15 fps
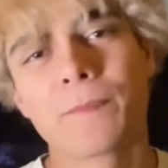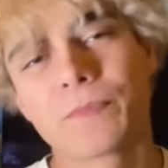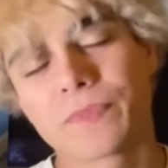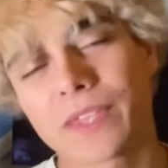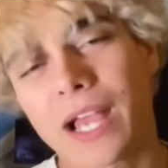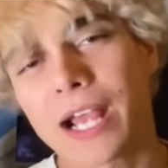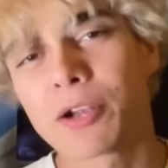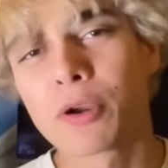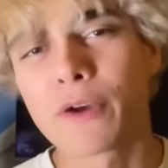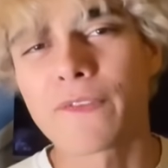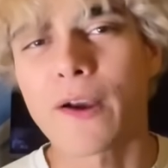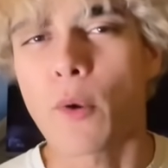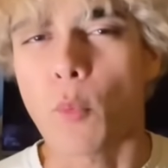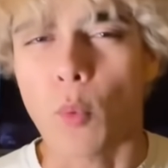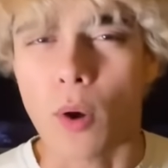I don't know if
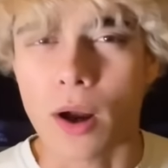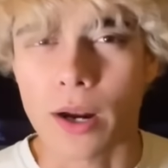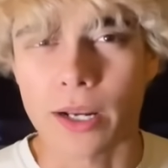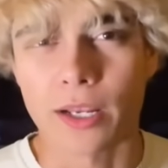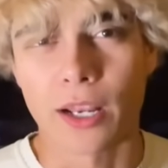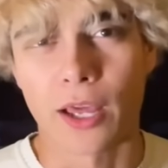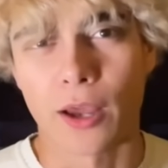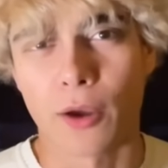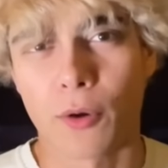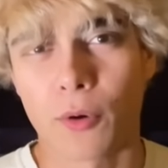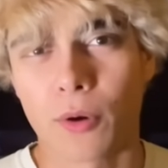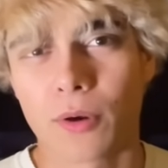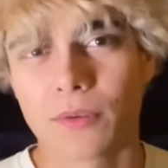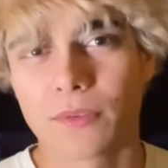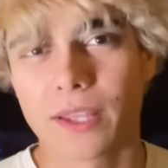I want to
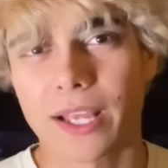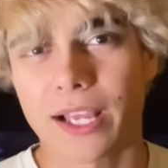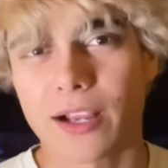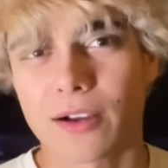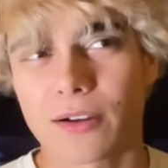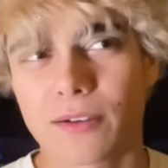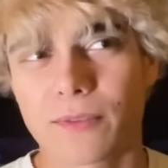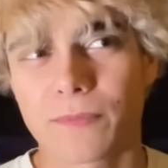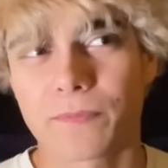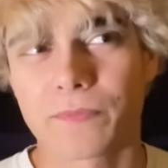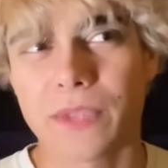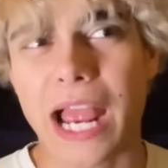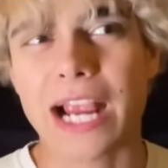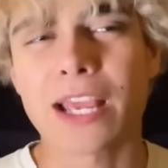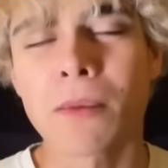know. Like,
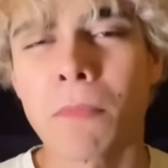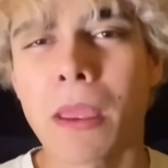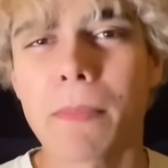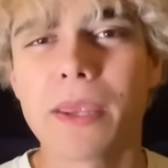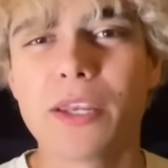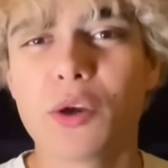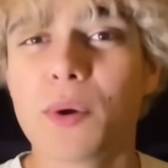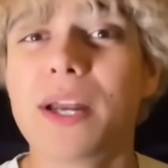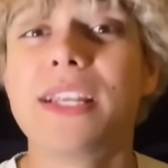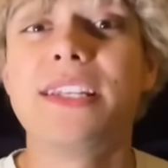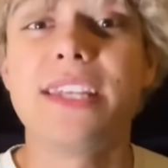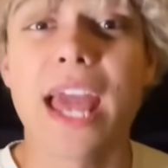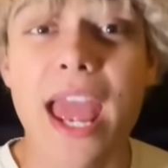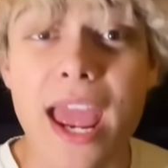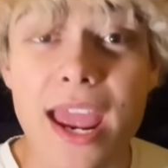I could maybe do a
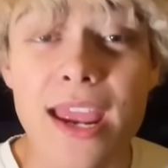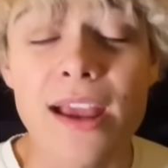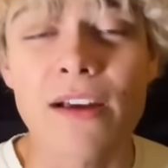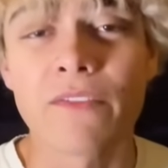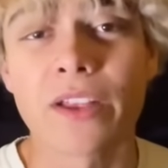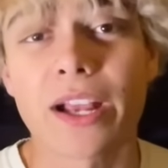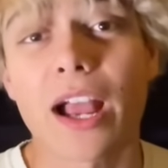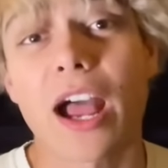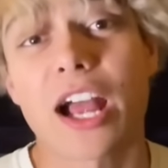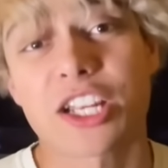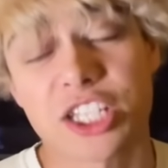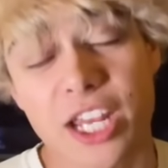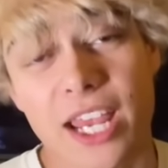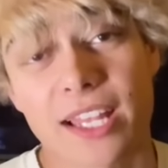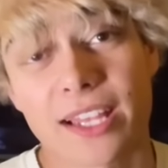day of like,
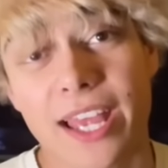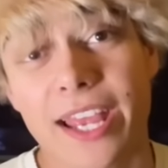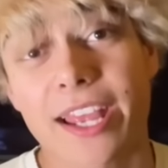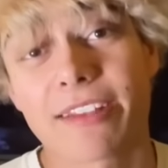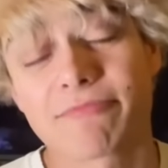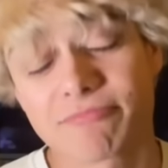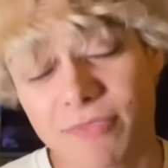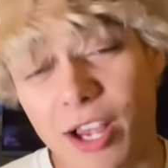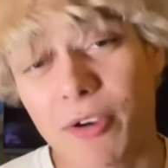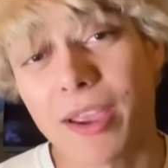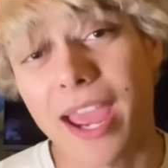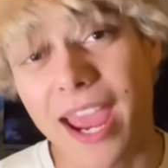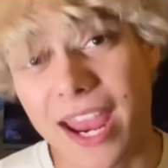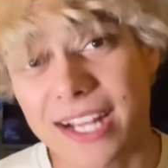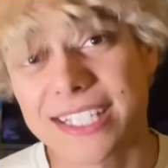shit, like,
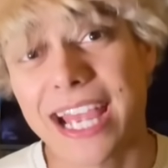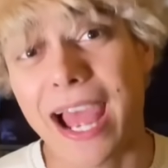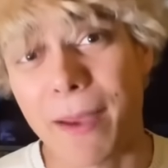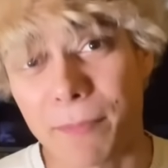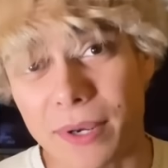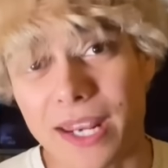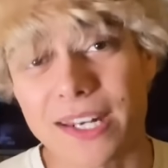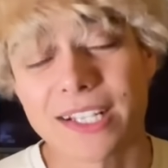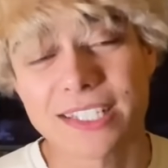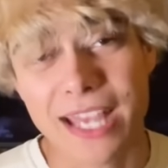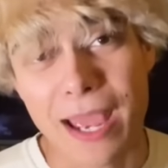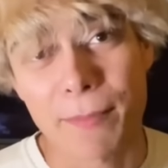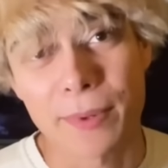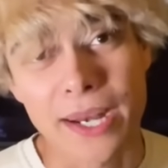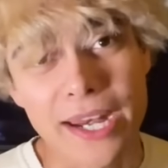okay, it's
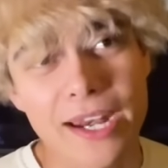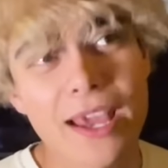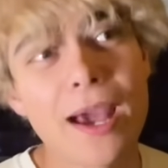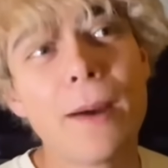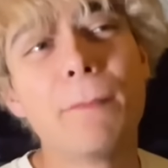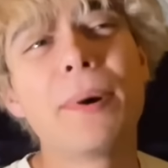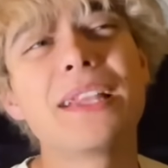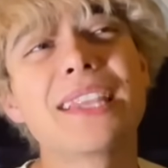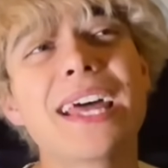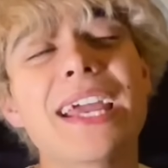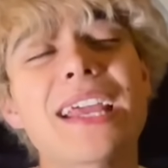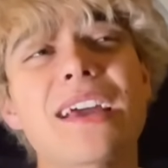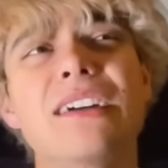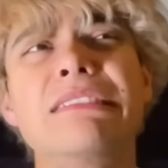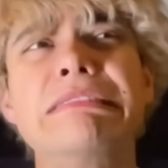happening. But
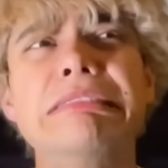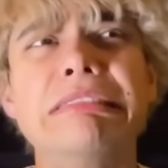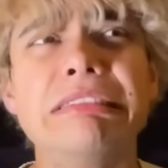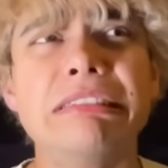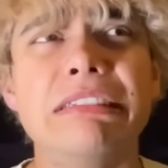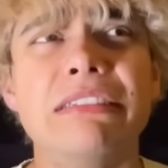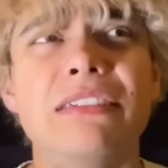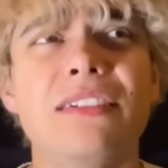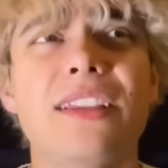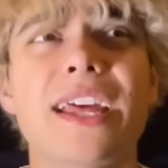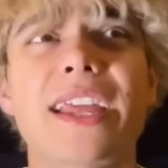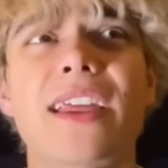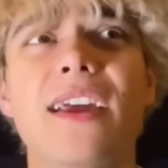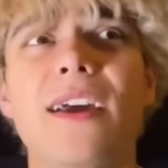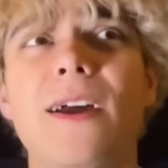like, ugh,
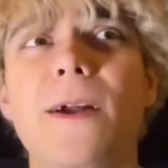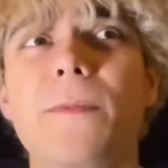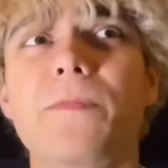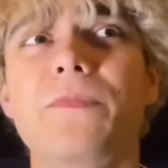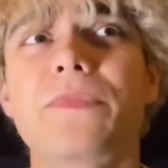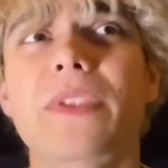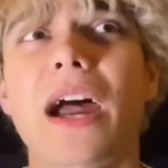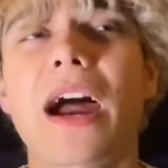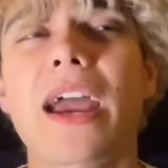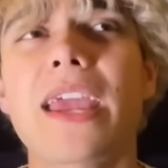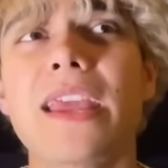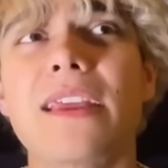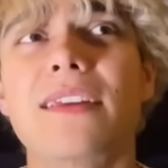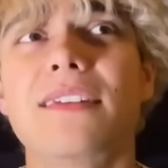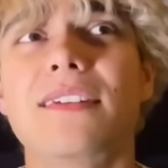like,
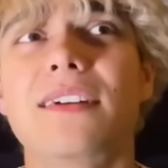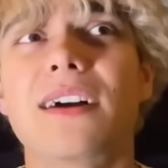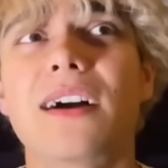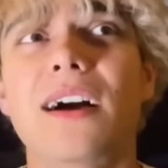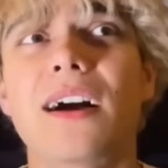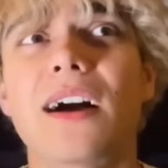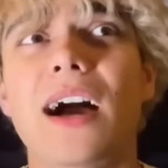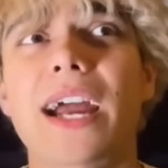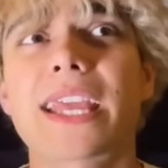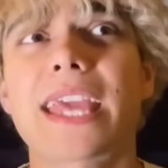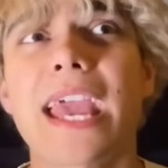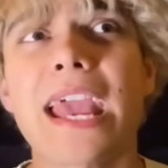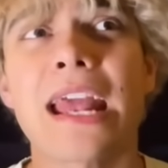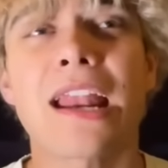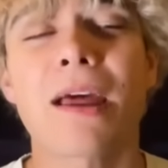I
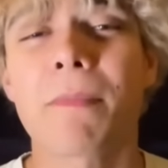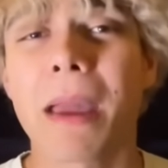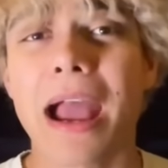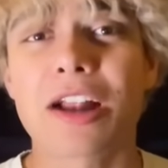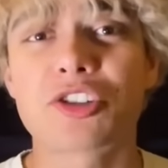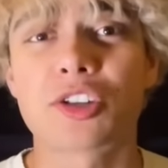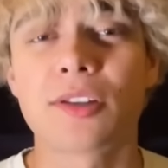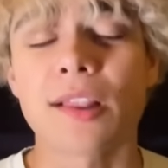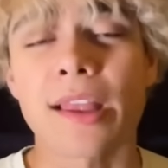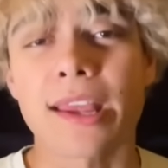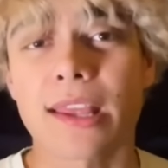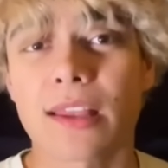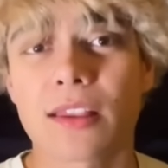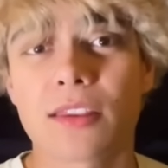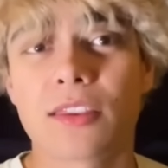can't imagine
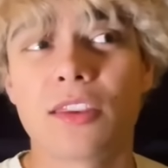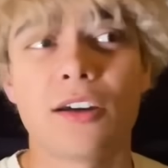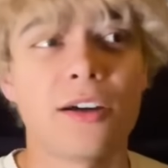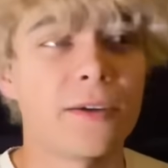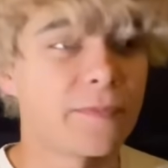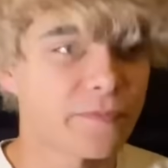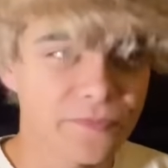like the